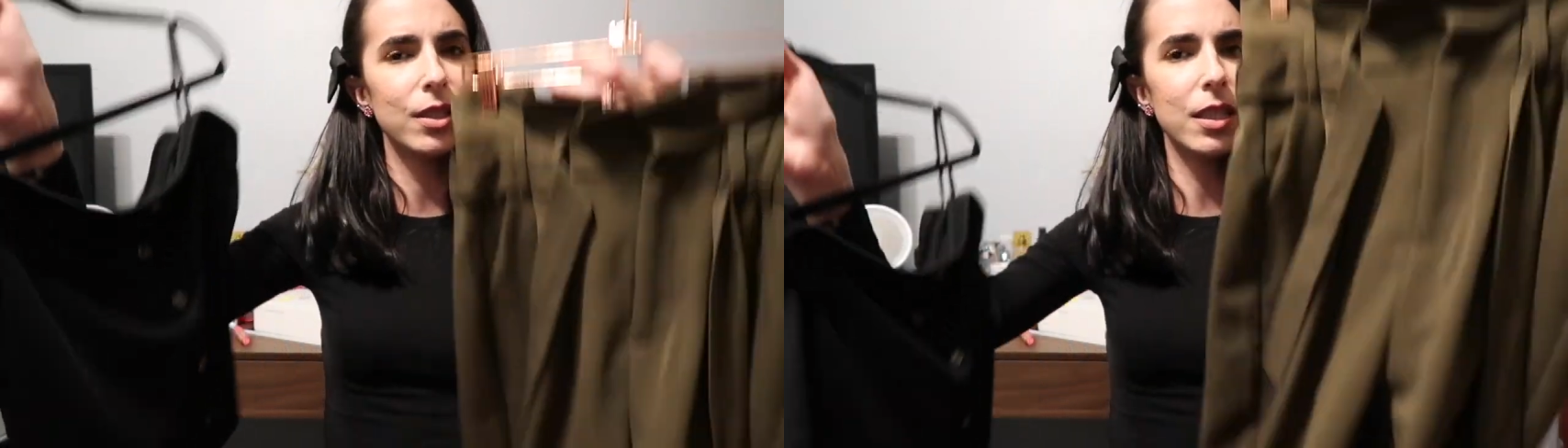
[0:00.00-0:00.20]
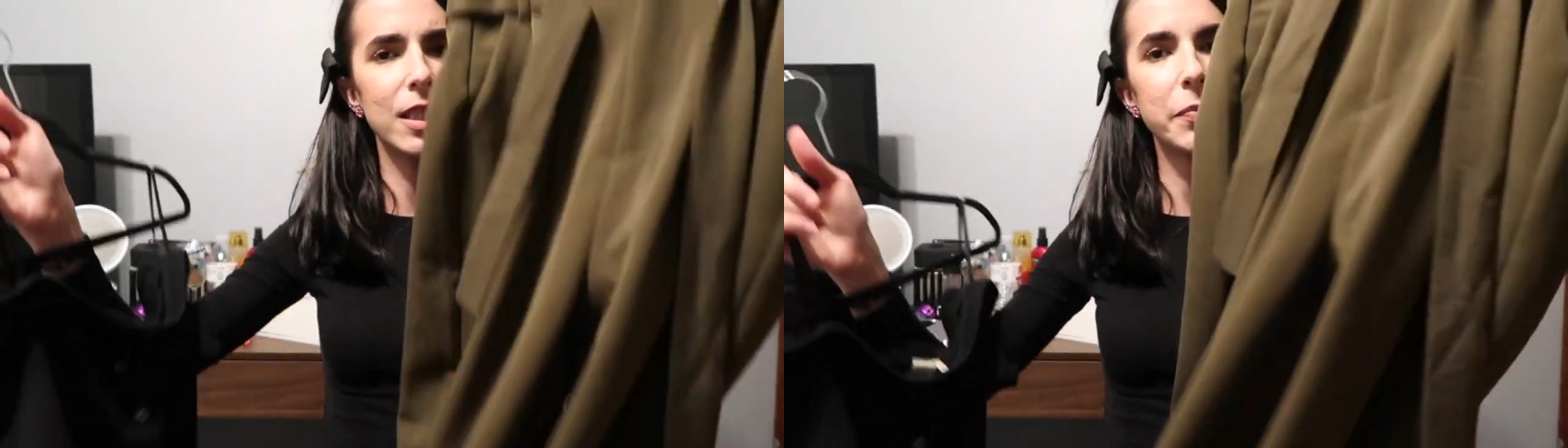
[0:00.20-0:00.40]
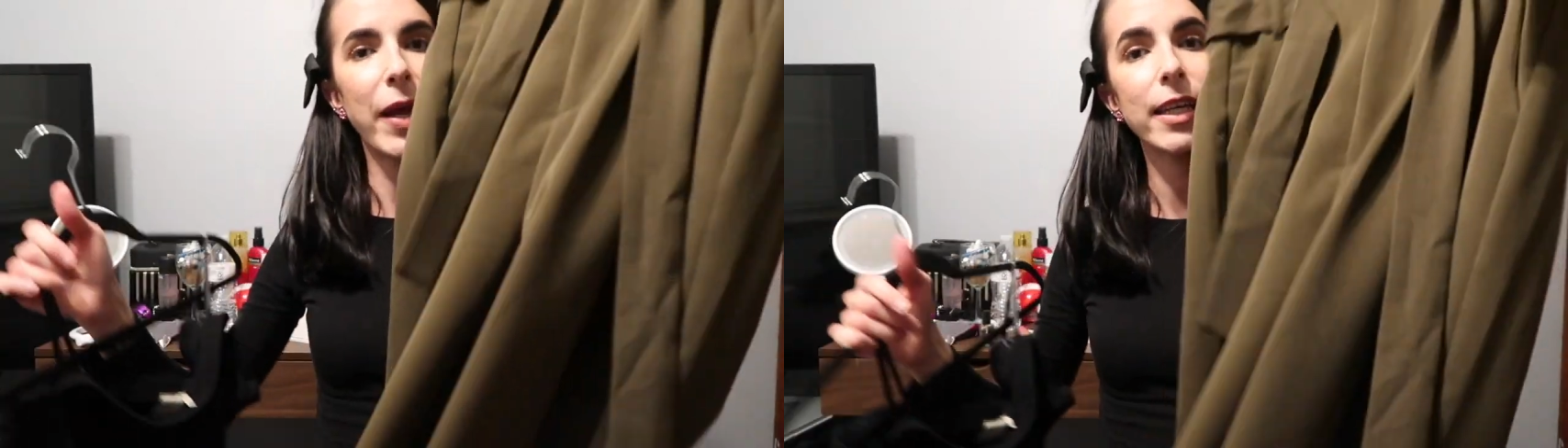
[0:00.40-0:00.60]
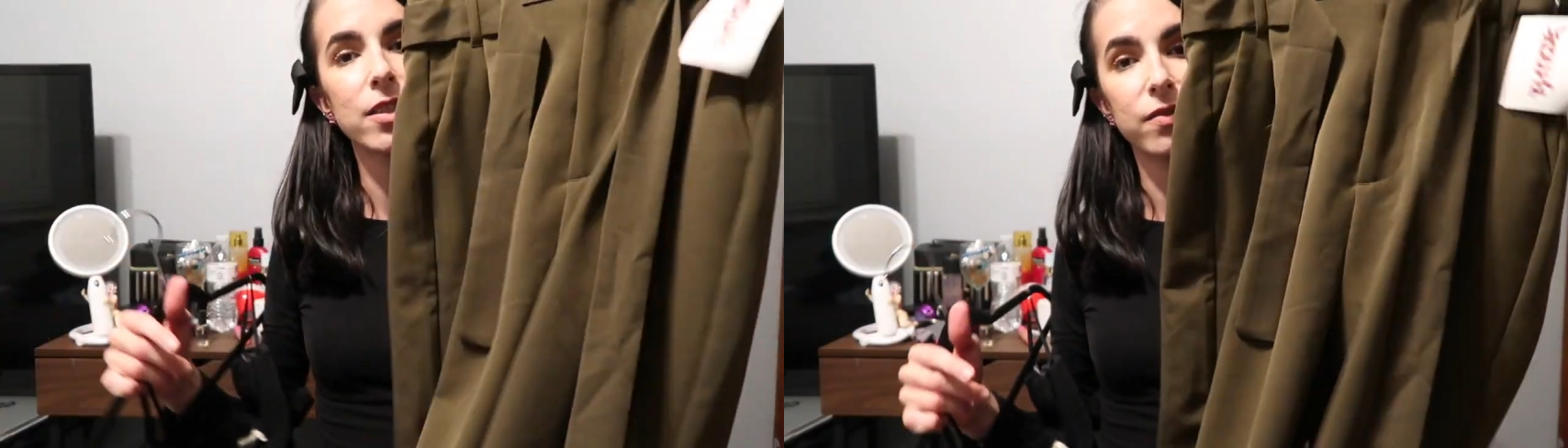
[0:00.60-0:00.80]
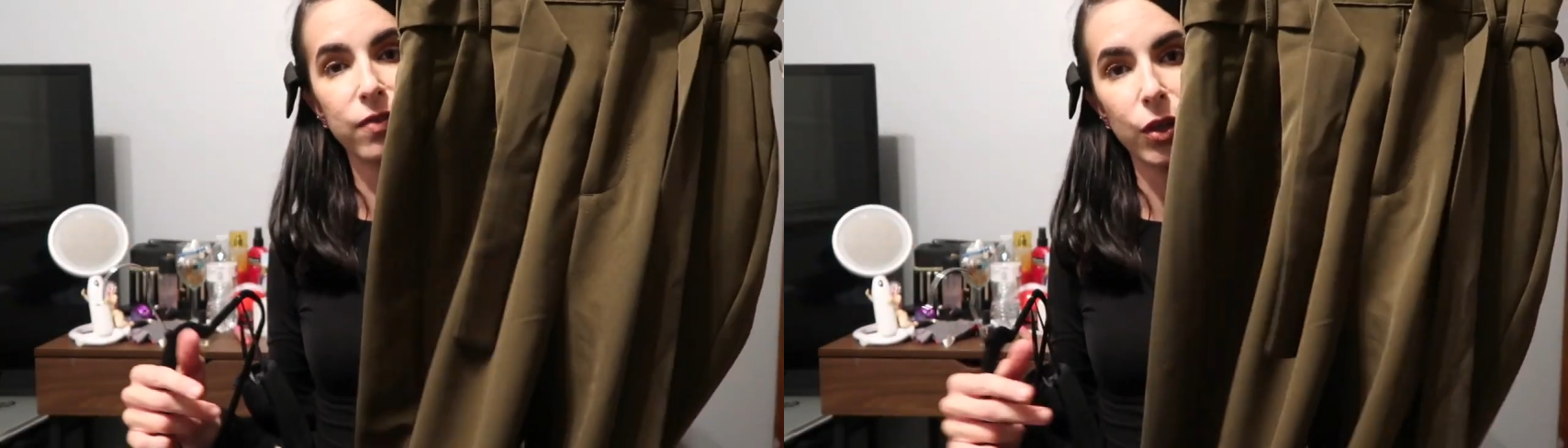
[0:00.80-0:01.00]
these
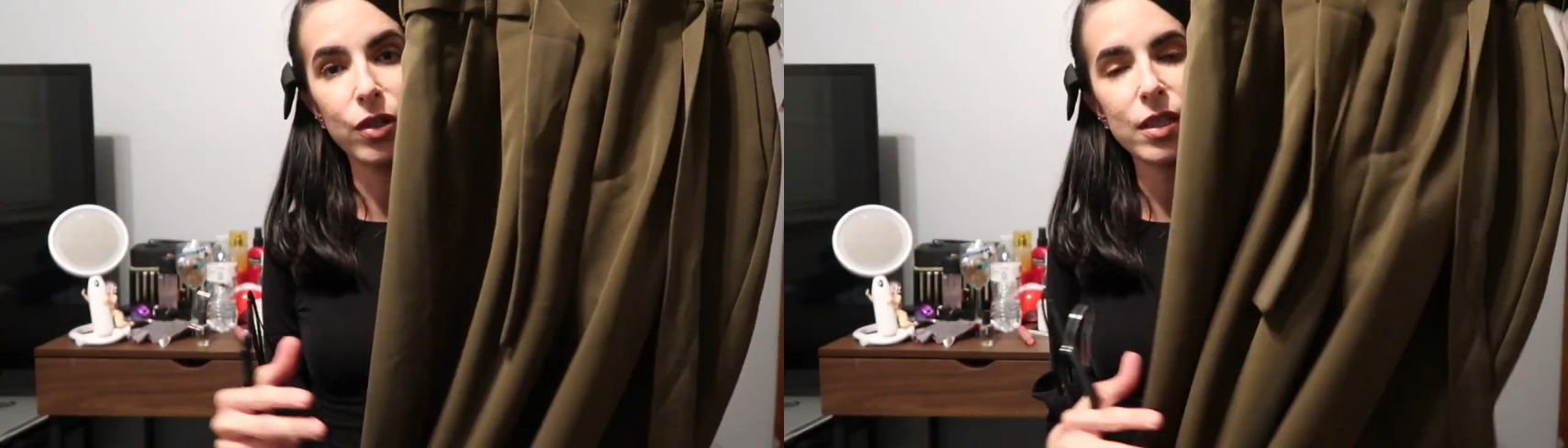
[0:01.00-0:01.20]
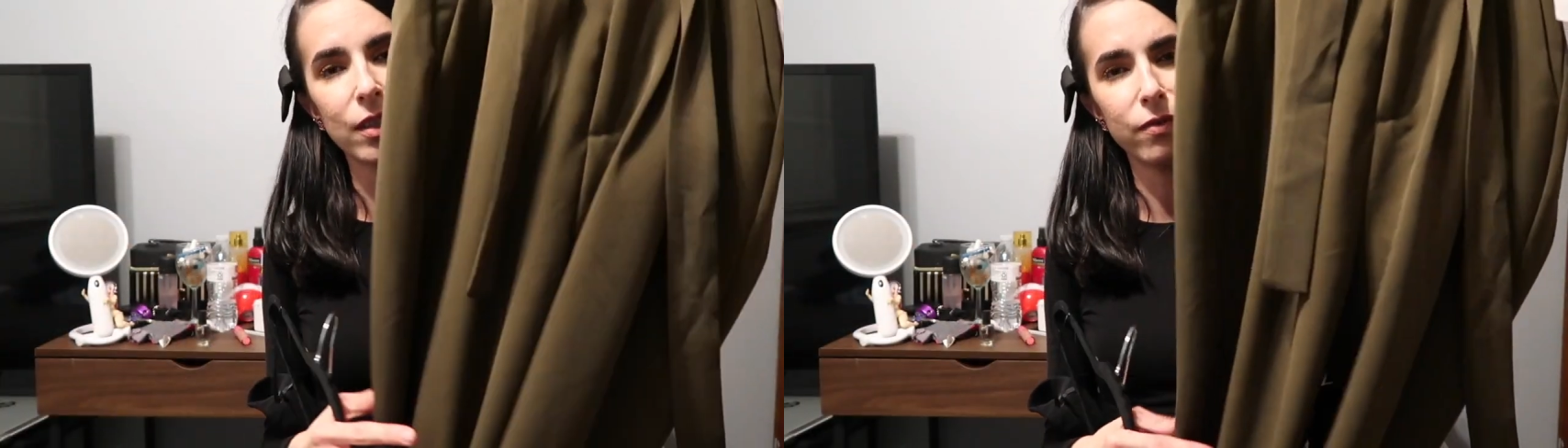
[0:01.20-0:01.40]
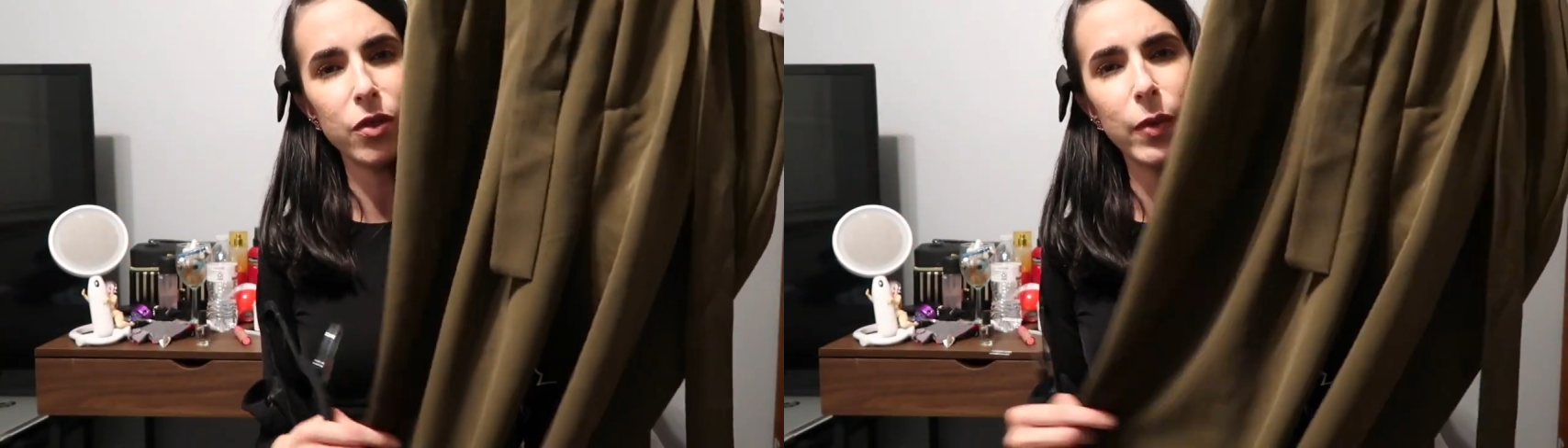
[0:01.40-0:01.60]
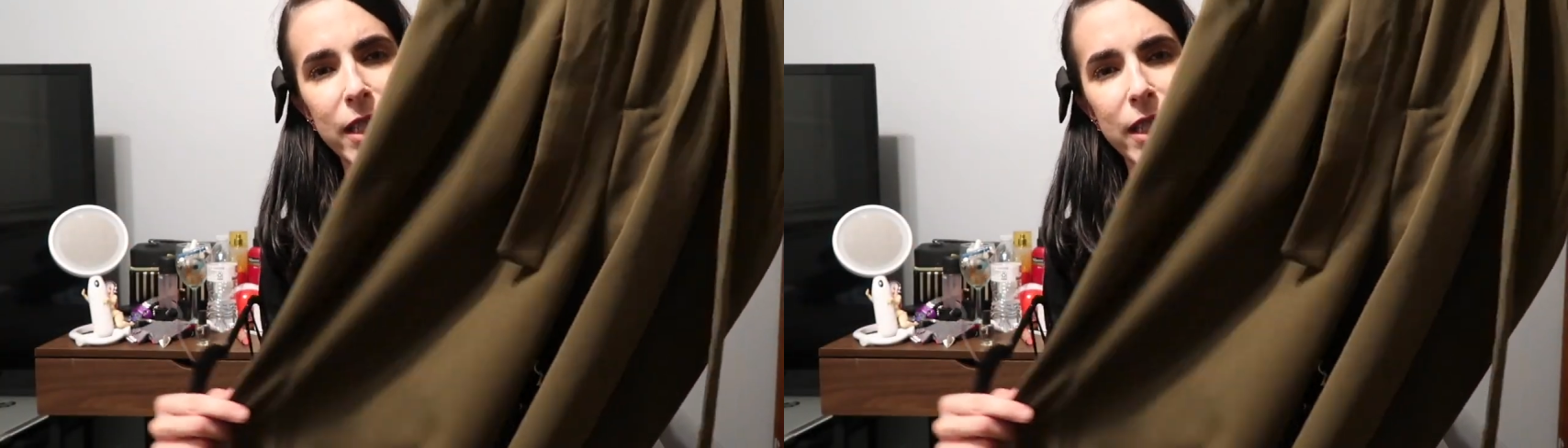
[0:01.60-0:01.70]
pants first a few